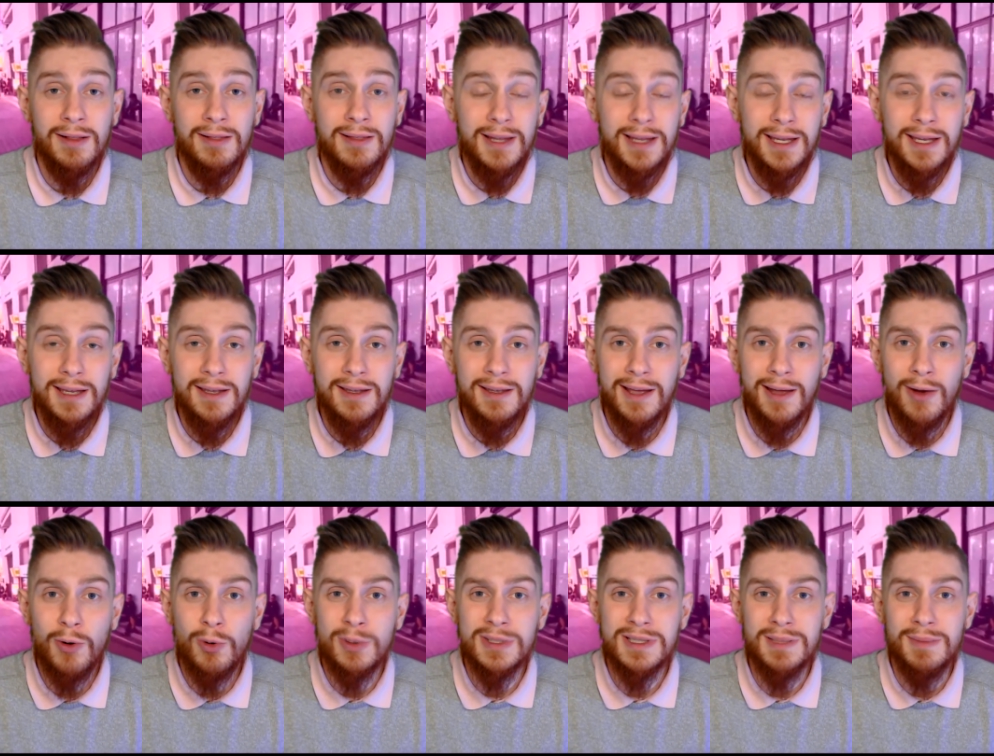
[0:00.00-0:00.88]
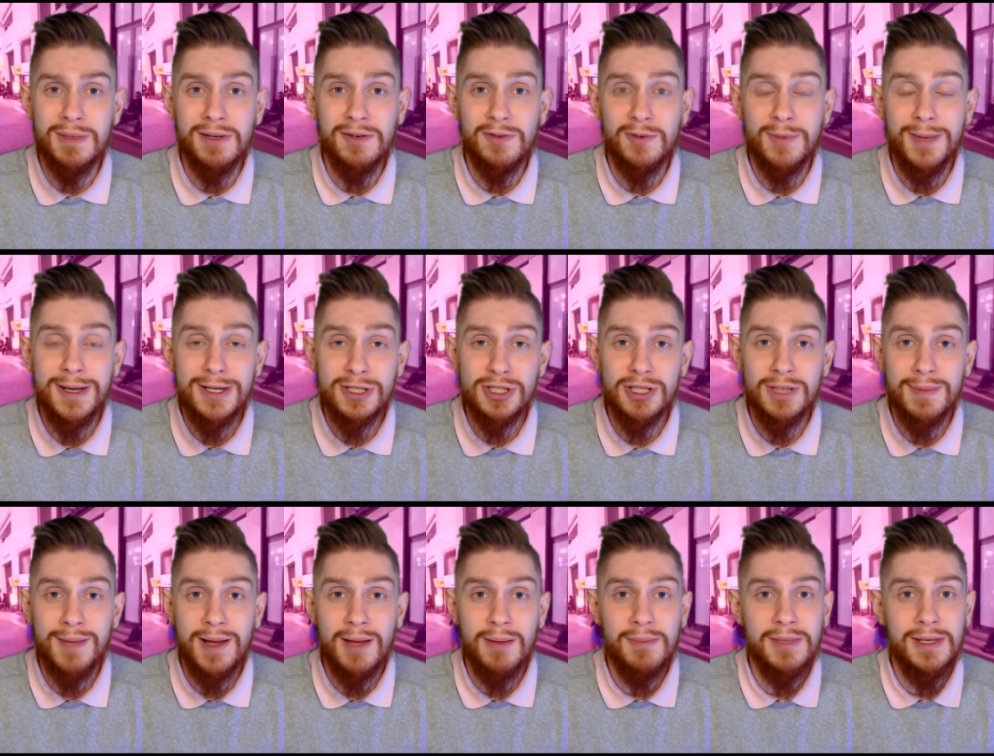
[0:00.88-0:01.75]
link or some information
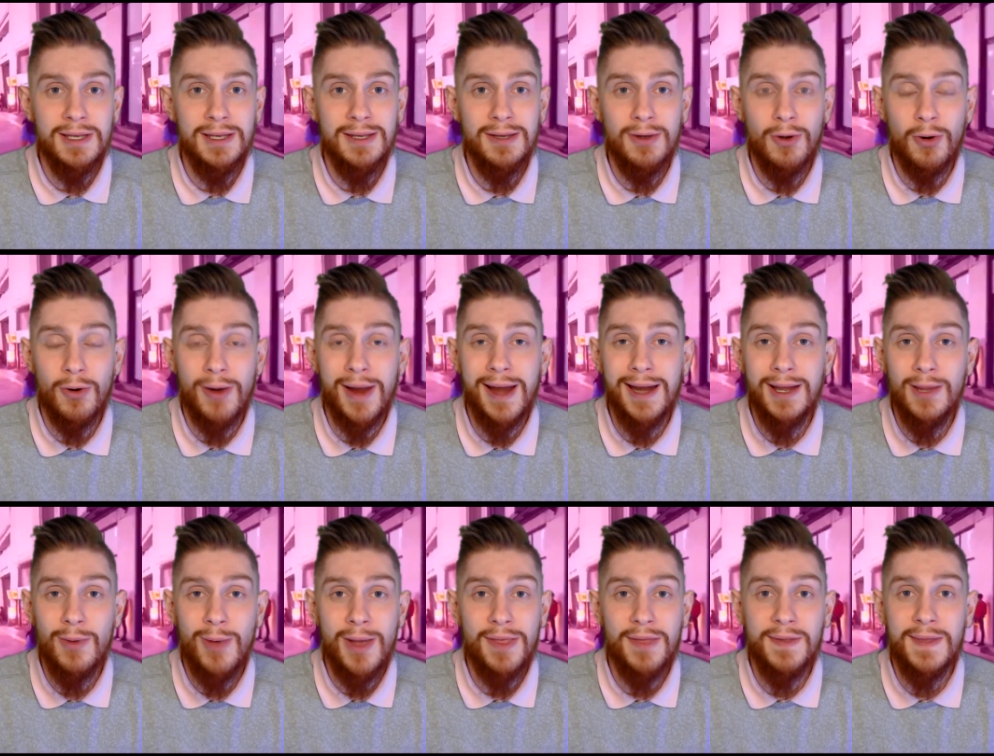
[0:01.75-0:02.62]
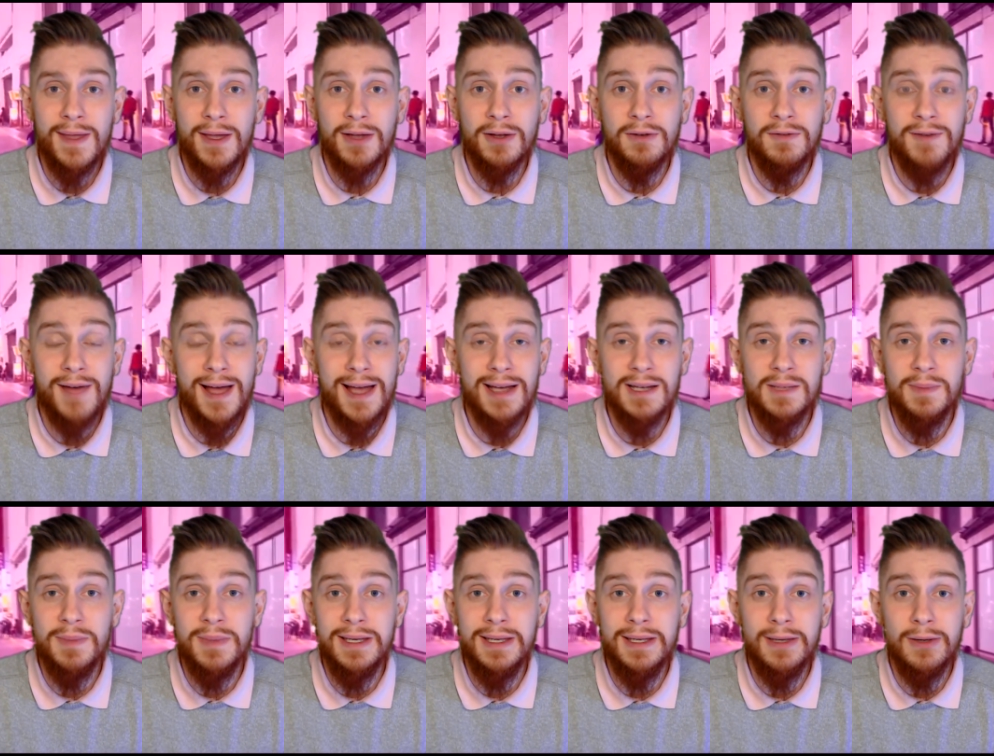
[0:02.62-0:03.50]
about me, or any way that they could find
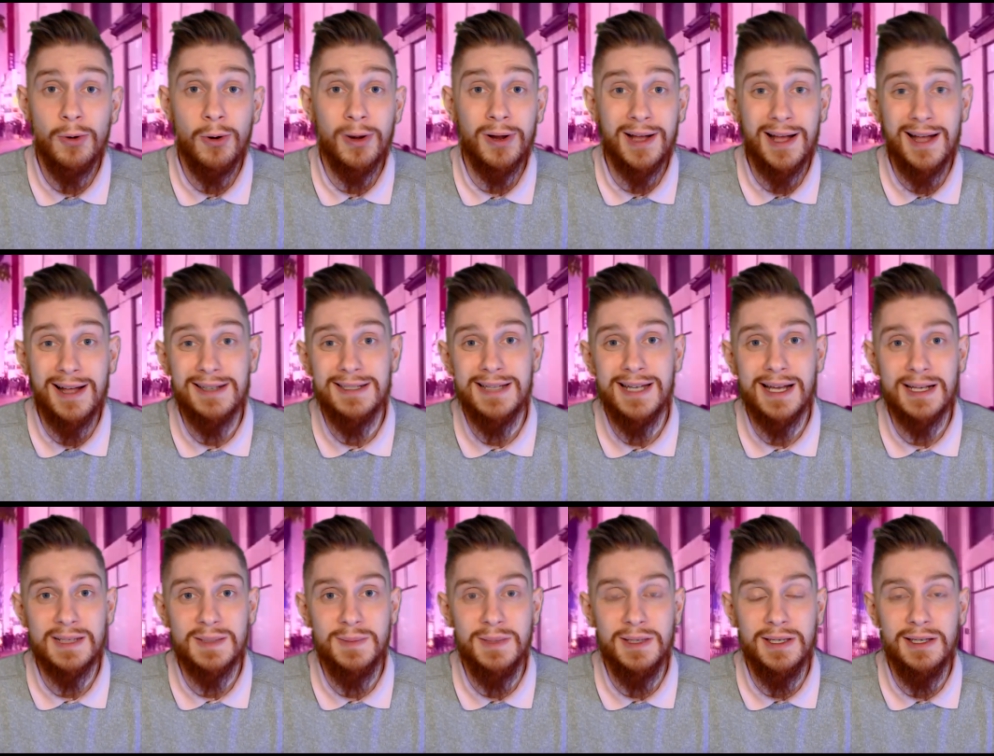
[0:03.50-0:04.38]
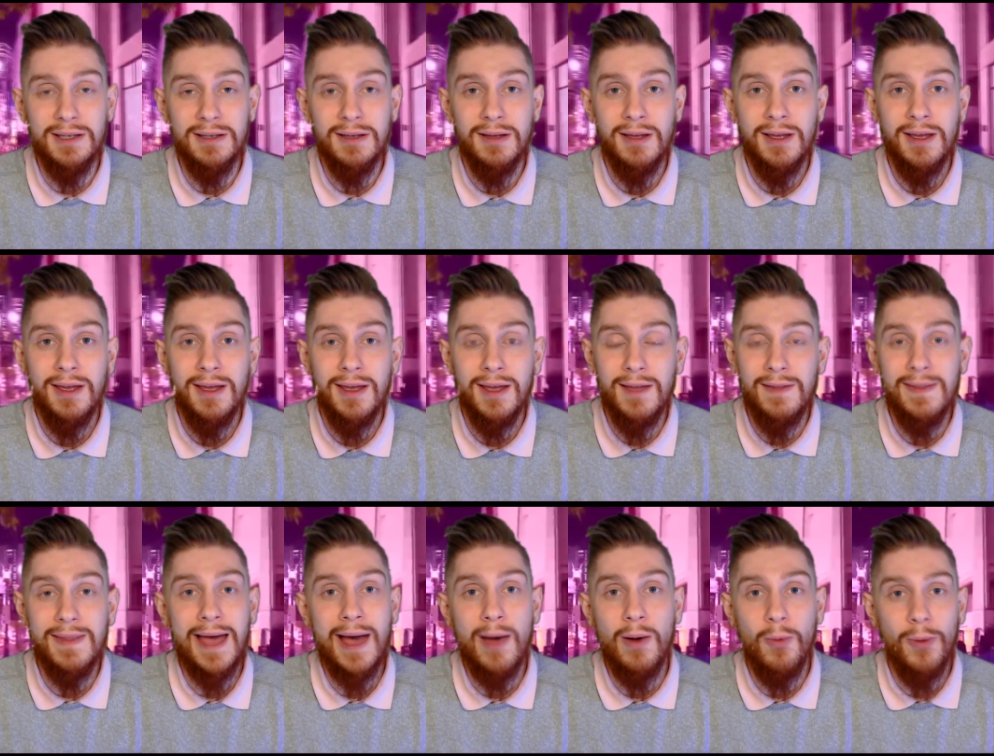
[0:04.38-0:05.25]
me or contact me
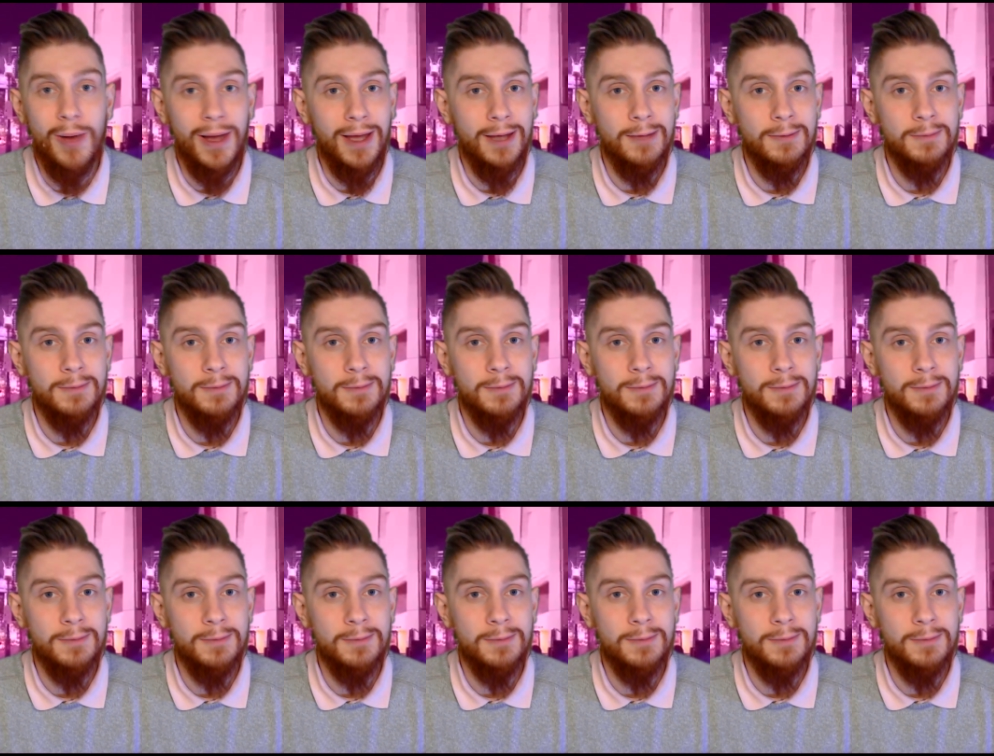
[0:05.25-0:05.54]
in that way.